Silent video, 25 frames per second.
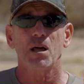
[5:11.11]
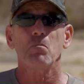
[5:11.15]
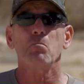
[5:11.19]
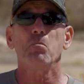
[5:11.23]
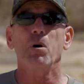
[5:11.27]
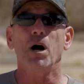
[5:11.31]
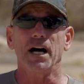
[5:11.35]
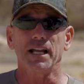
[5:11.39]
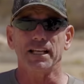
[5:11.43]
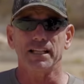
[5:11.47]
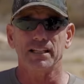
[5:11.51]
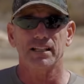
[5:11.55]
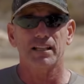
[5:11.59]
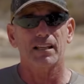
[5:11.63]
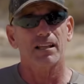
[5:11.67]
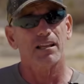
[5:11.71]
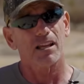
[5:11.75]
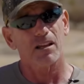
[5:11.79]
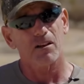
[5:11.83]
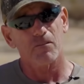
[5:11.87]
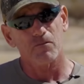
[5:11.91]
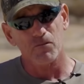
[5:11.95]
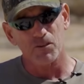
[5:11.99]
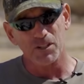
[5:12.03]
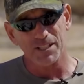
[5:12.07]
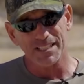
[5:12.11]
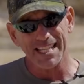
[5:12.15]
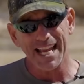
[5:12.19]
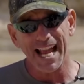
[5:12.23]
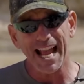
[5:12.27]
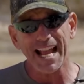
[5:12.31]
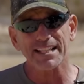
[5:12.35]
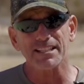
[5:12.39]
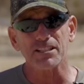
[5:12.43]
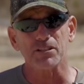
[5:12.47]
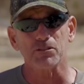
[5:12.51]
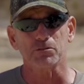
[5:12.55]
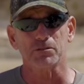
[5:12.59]
But for
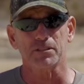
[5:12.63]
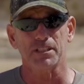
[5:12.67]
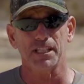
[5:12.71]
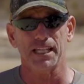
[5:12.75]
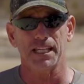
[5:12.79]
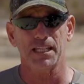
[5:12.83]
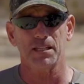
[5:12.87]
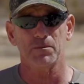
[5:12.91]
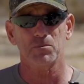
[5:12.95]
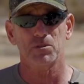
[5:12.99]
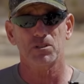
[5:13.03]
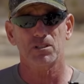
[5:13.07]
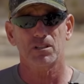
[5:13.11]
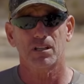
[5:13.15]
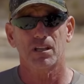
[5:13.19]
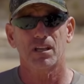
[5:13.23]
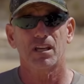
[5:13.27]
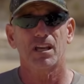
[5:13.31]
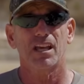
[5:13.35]
tactical teams,